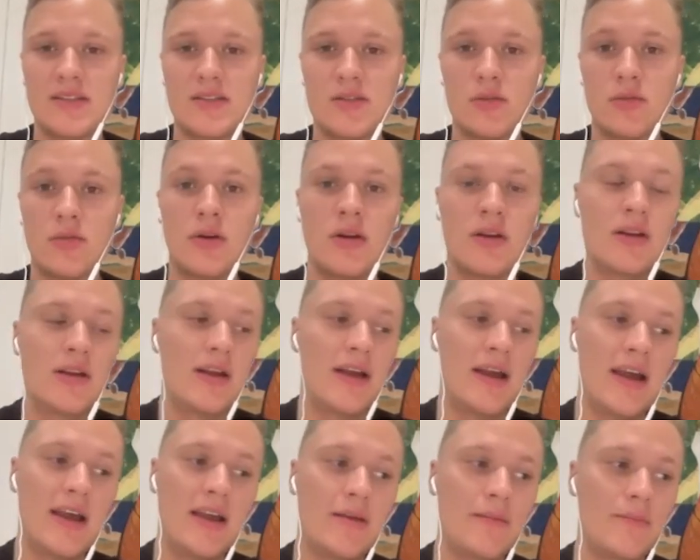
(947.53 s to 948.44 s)
So,
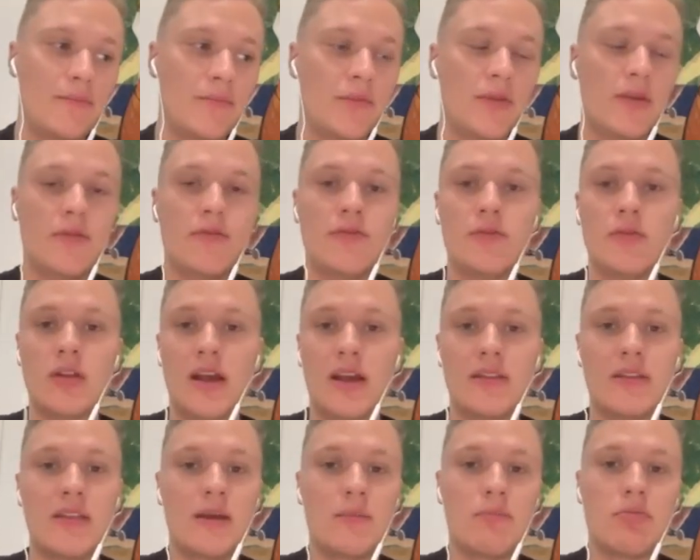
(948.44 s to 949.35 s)
hey, if you
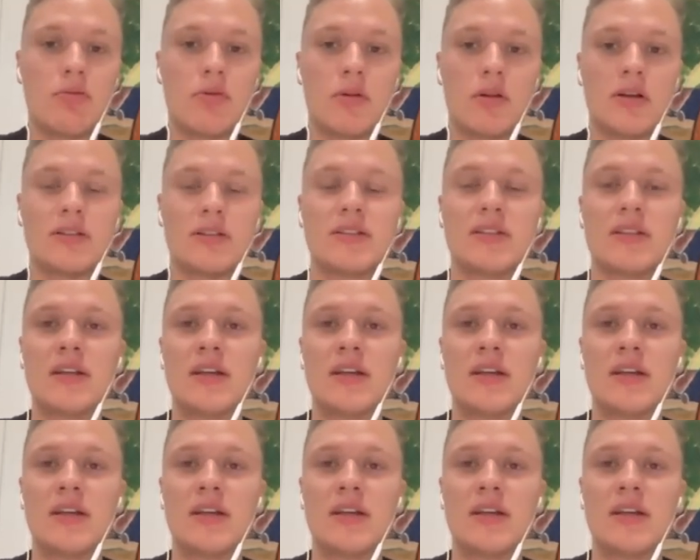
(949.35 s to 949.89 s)
like that product,